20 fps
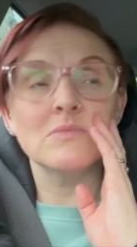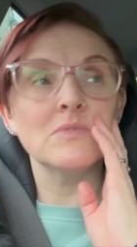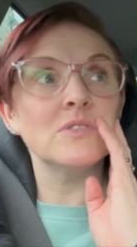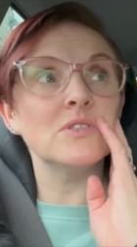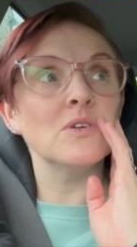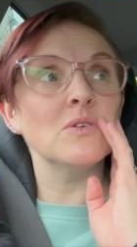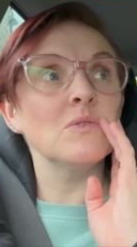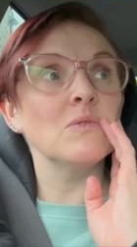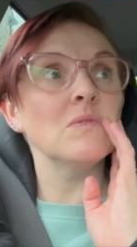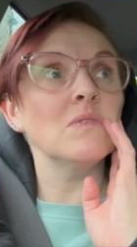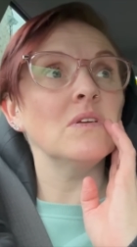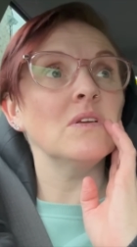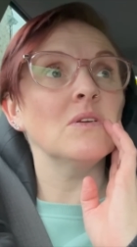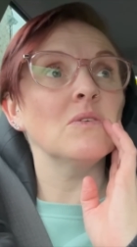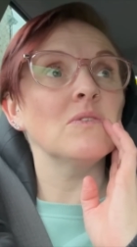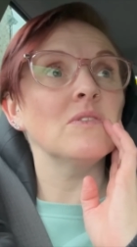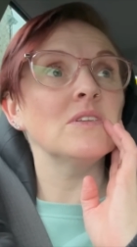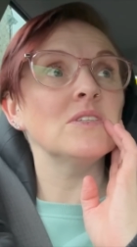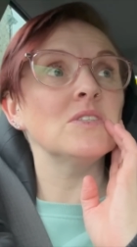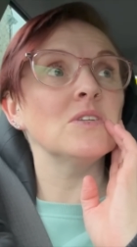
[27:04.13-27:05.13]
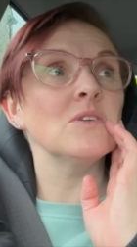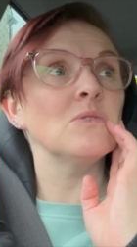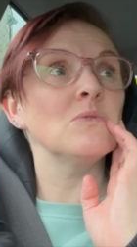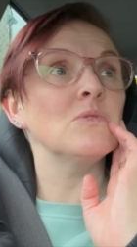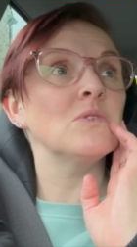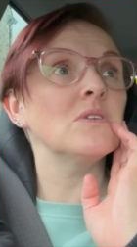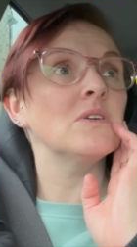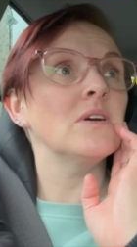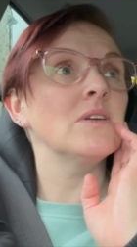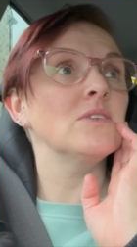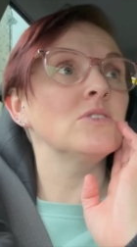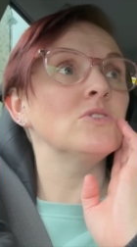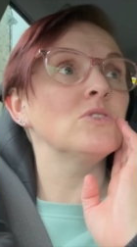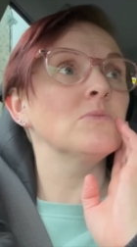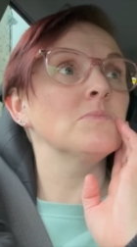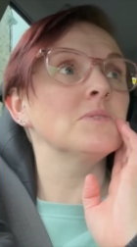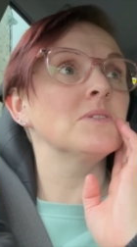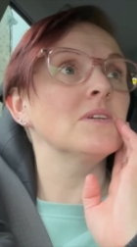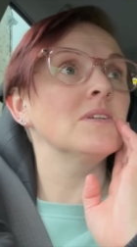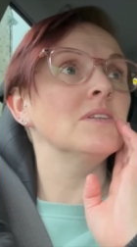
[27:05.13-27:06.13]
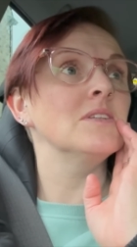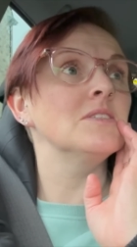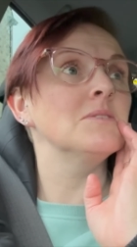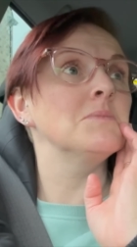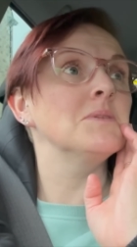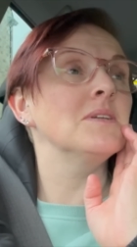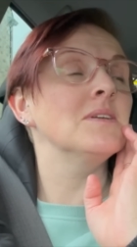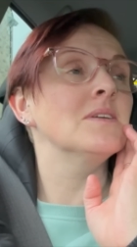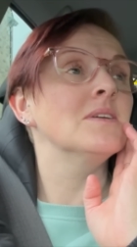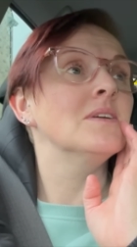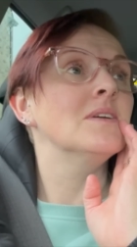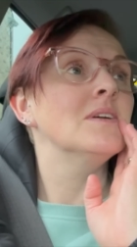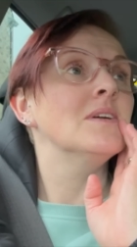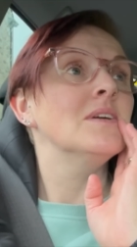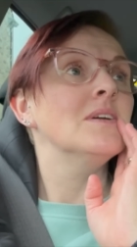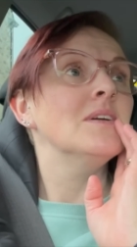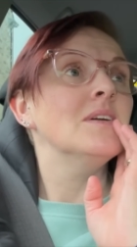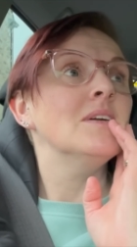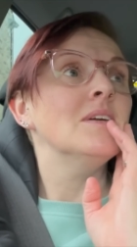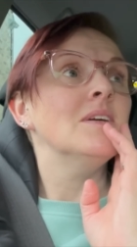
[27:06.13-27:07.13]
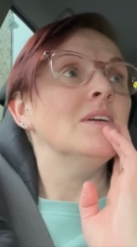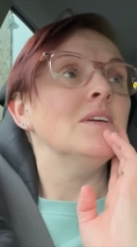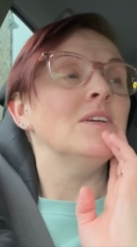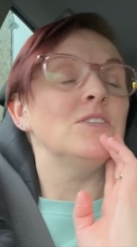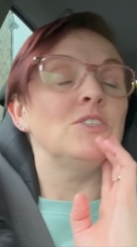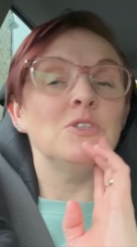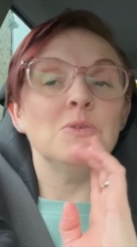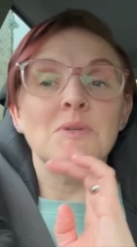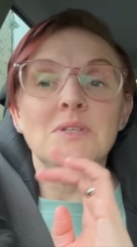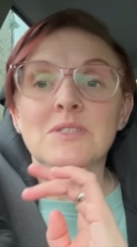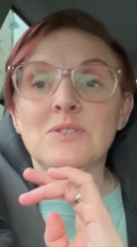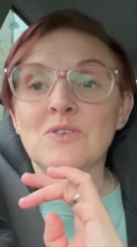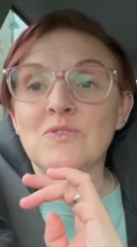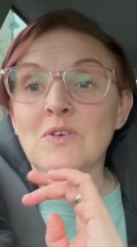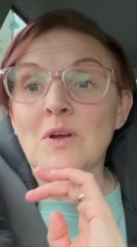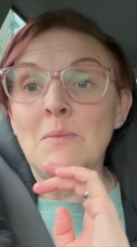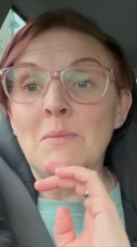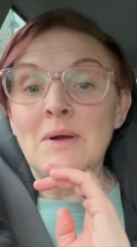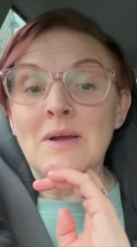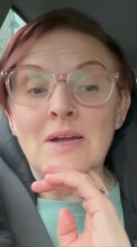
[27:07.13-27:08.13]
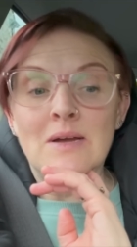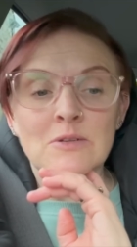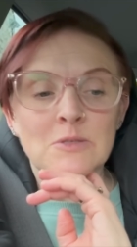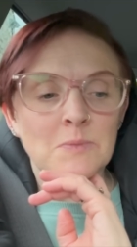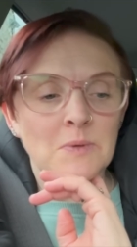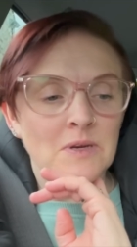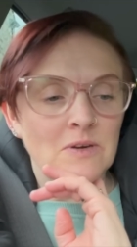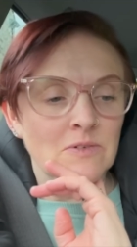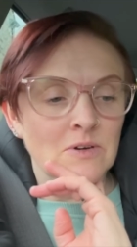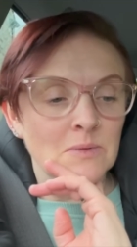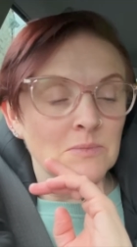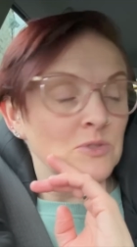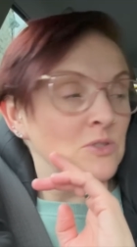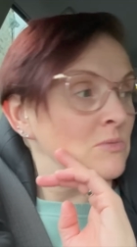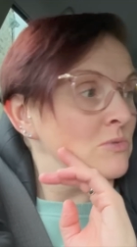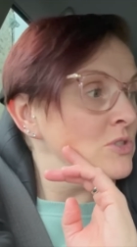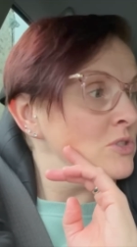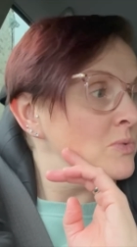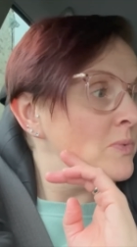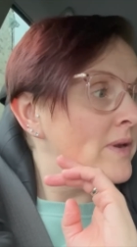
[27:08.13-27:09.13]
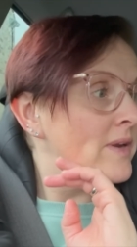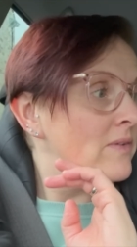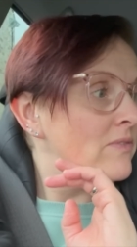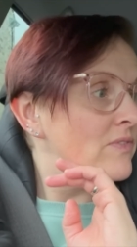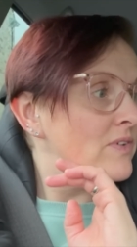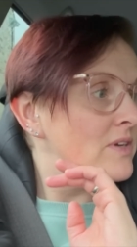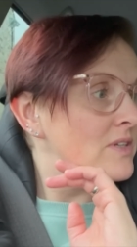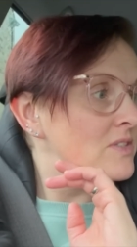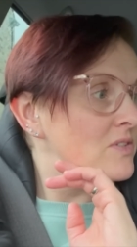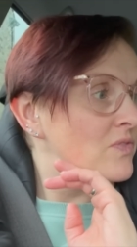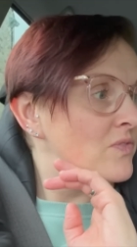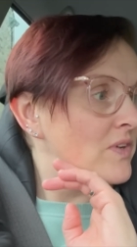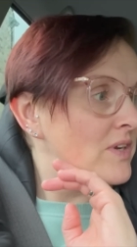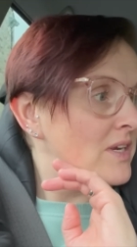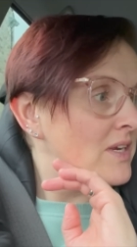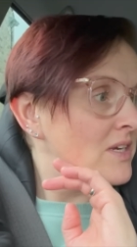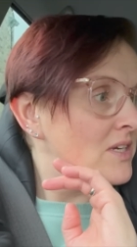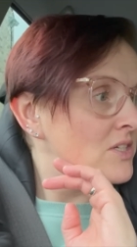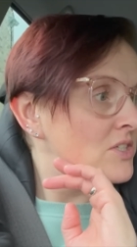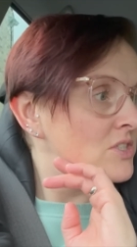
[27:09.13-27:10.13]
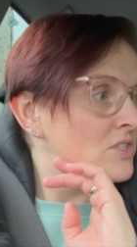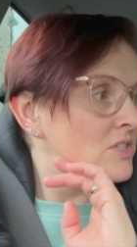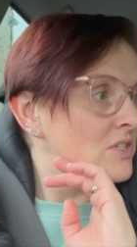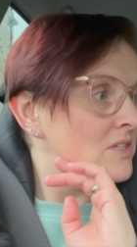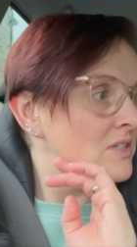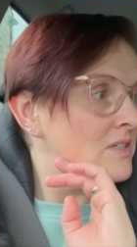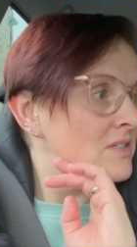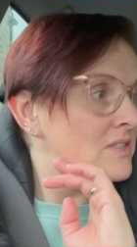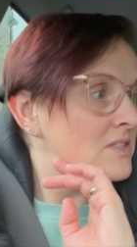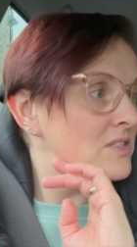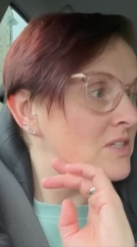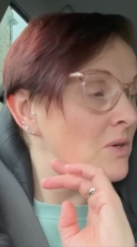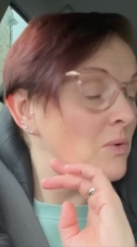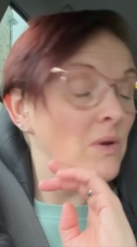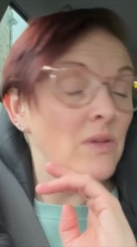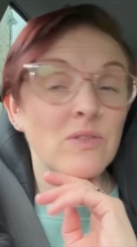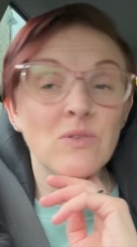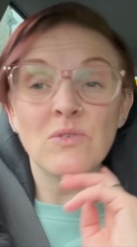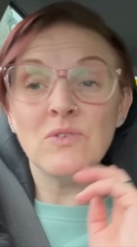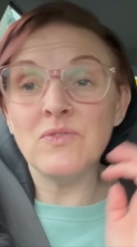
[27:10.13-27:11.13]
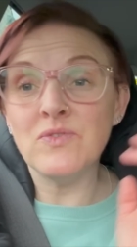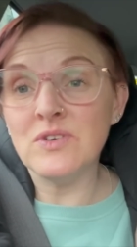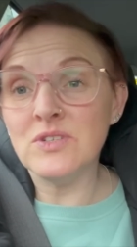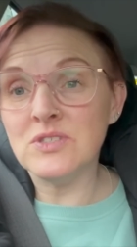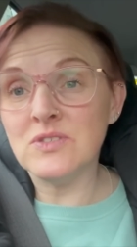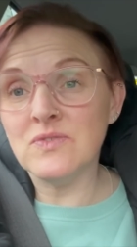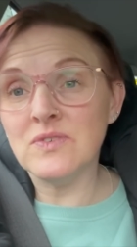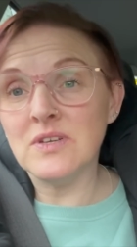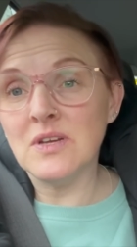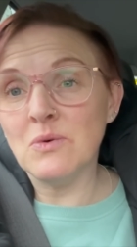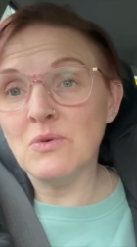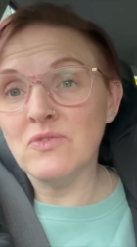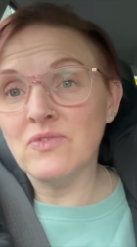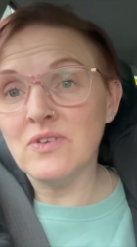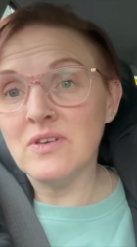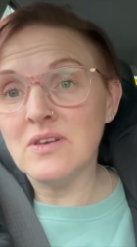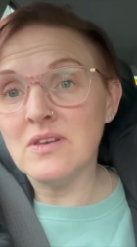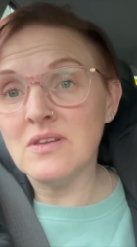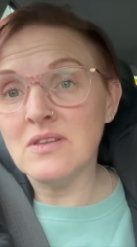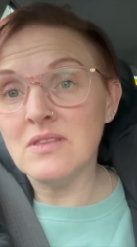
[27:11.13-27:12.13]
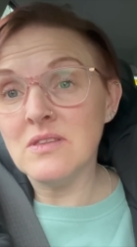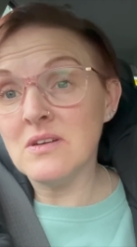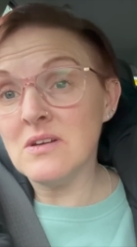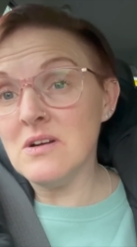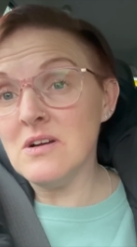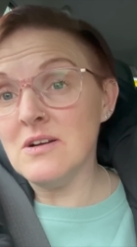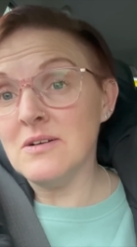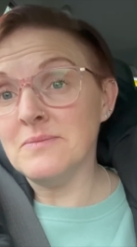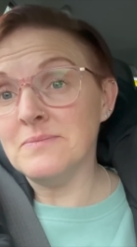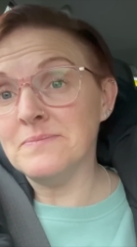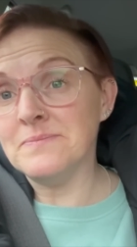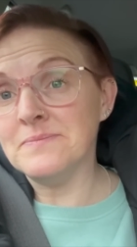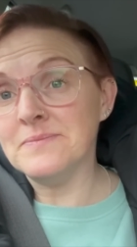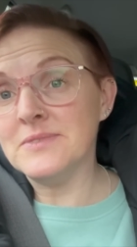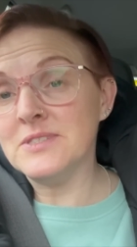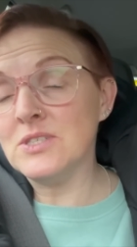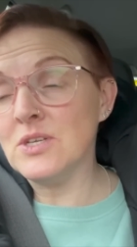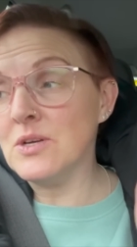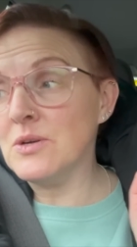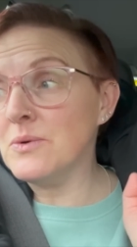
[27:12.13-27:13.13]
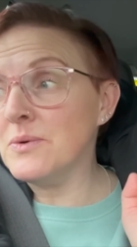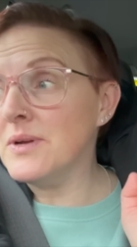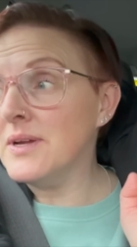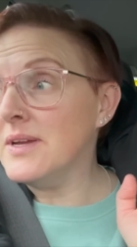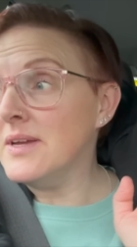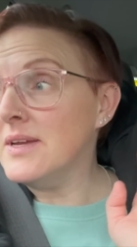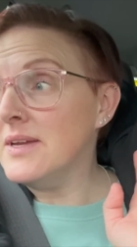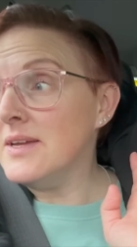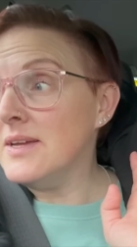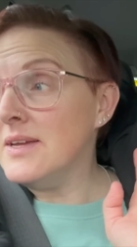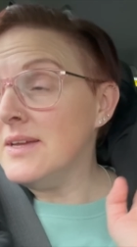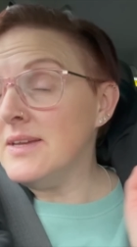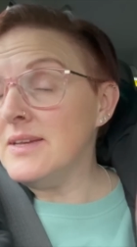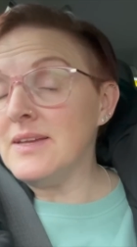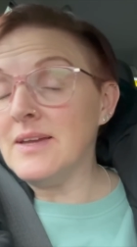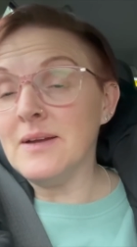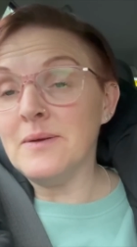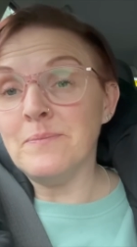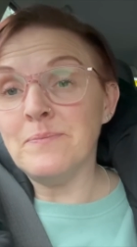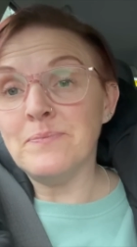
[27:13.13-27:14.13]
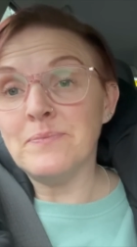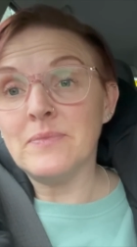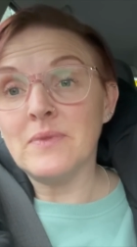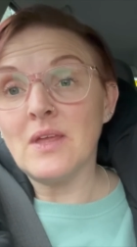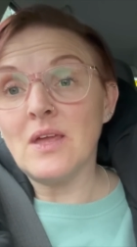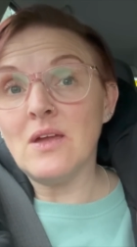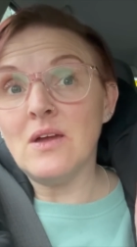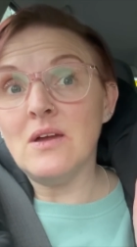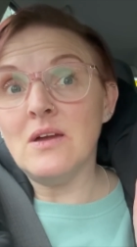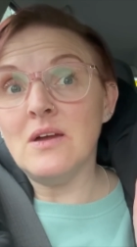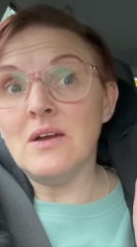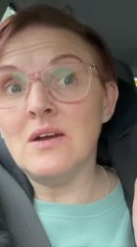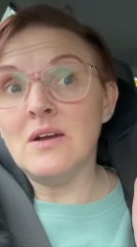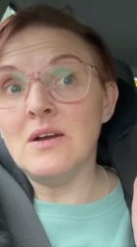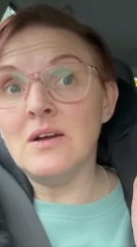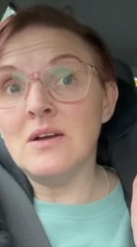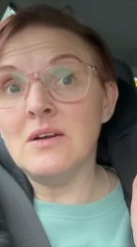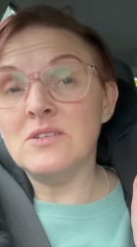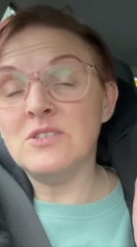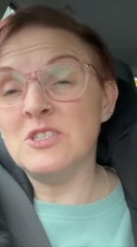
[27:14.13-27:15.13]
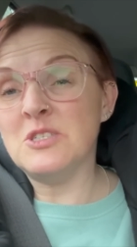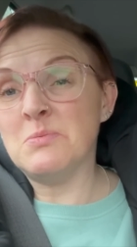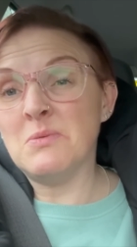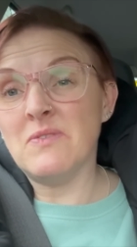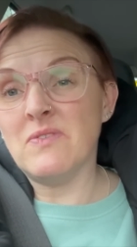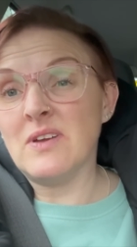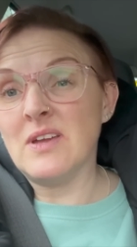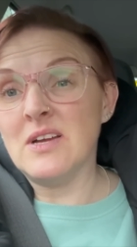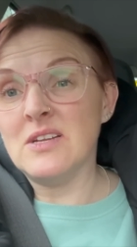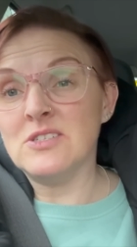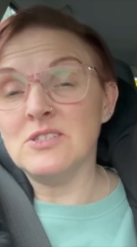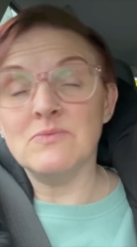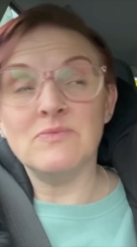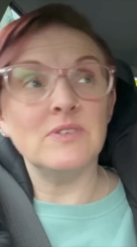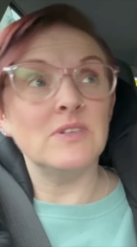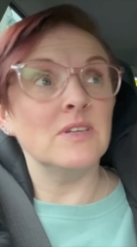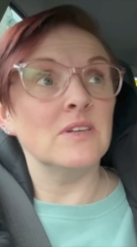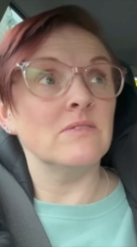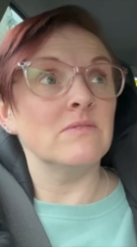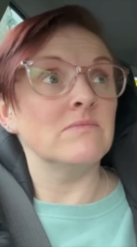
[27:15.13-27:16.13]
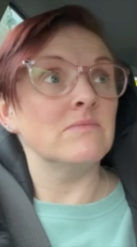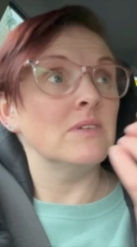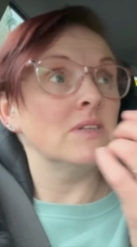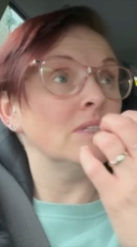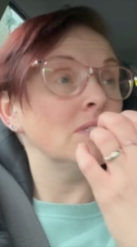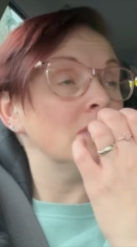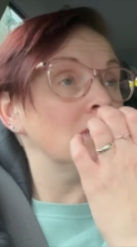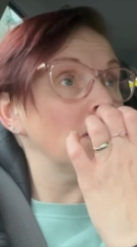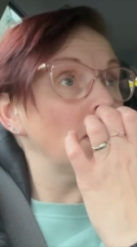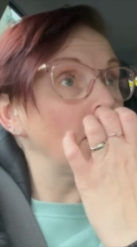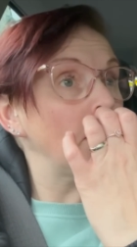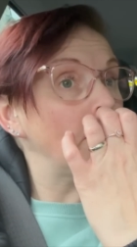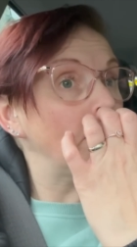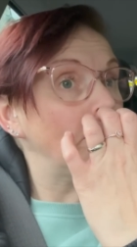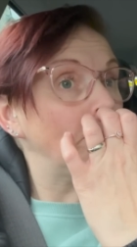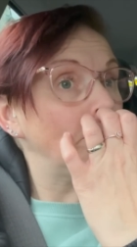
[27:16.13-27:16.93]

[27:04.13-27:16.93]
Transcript: So, you know, there's no kind of jobs that I need to be doing. So I've come back out to pick her up. So I'm just waiting for her to finish so I thought I'd finish the video off in the car. So yeah, uh, just a bit of a catch up video really today.